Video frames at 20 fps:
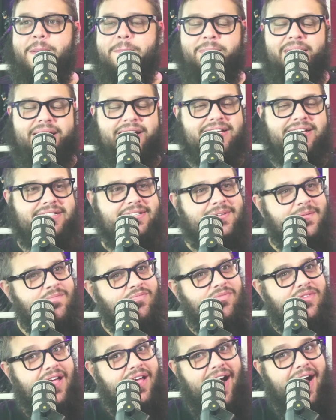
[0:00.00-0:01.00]
Because
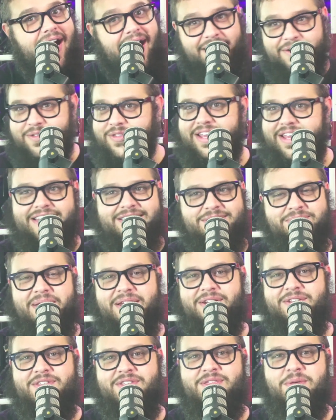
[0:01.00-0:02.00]
I don't think it's
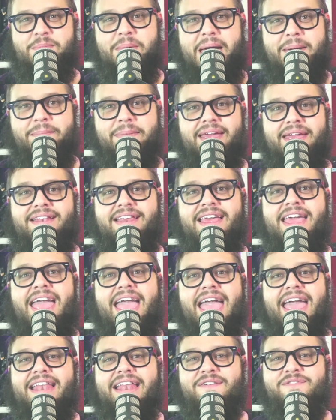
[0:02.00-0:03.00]
better than the Batman.
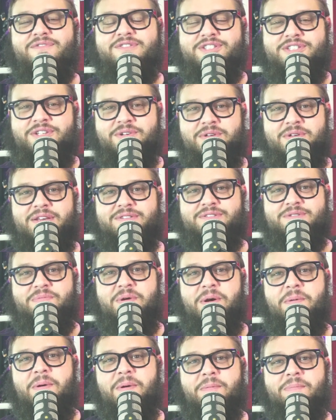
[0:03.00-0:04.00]
And if
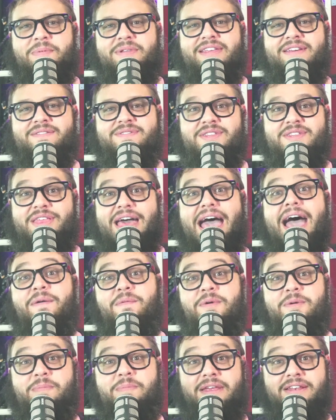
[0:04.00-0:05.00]
Spielberg believes
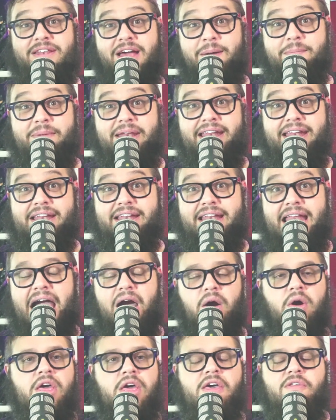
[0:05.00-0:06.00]
that would be nominated
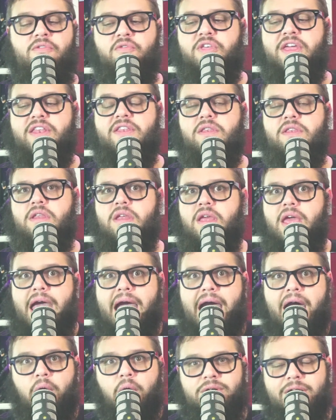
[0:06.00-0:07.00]
now, then
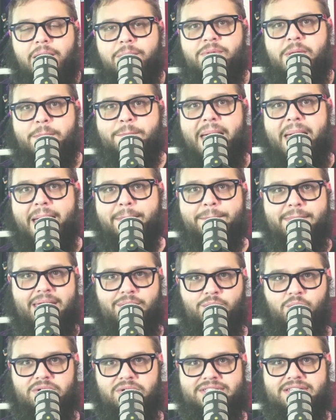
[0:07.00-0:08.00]
how come the
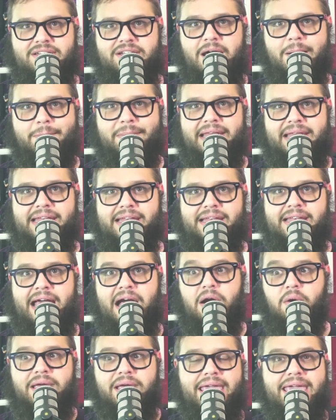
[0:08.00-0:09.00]
Batman wasn't nominated
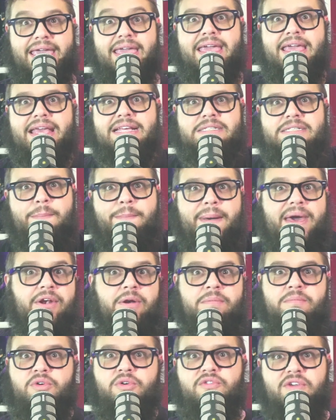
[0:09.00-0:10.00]
now? It is a
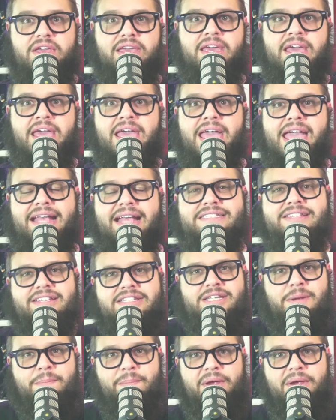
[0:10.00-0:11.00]
better movie. It's a
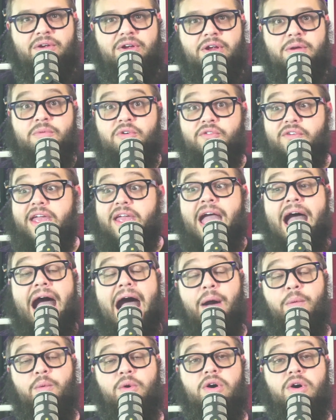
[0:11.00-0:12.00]
superior movie.
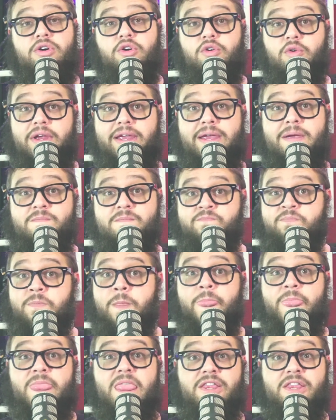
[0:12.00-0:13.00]
I will agree
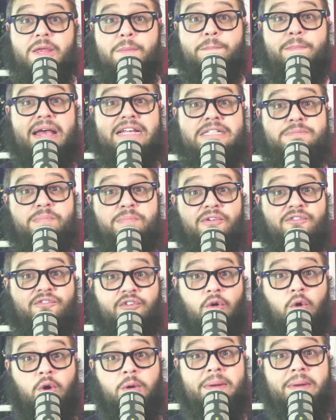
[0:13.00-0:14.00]
that the best
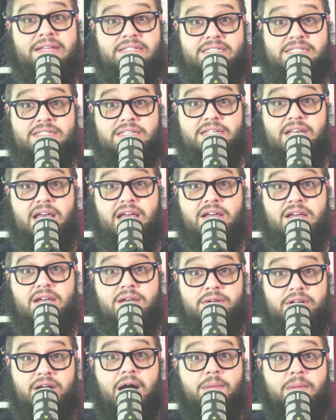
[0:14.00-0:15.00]
performance
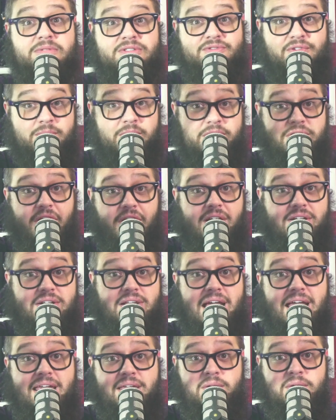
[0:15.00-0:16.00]
comes from The Dark
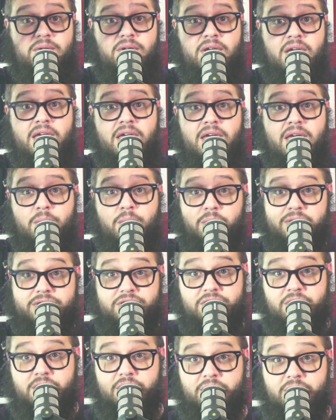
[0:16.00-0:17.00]
Knight
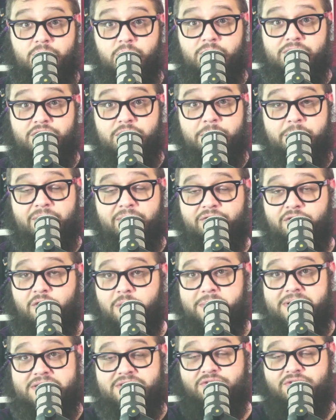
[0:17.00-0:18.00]
with the
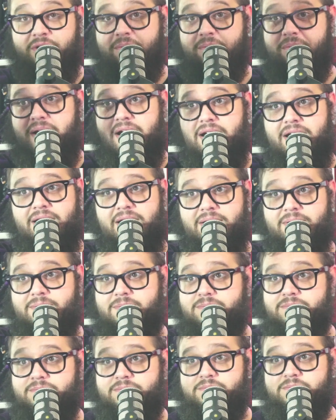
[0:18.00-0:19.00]
performance
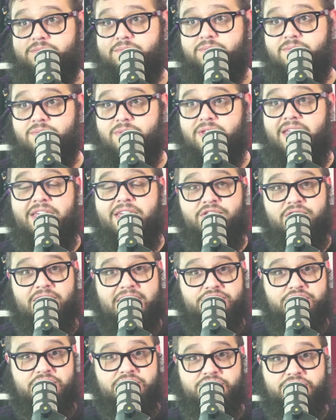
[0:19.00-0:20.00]
from Heath
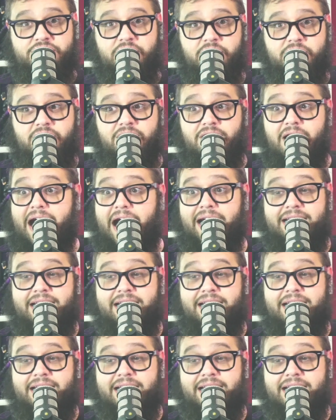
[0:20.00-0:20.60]
Ledger as Joker.